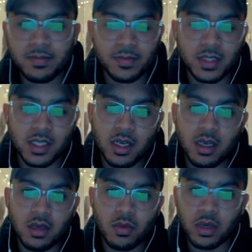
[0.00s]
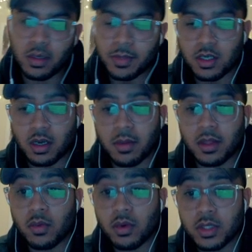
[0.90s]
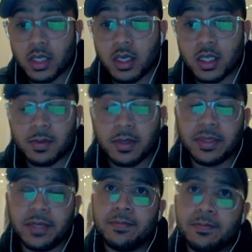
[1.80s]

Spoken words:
Today we're going to be talking about the Rosenhan experiment.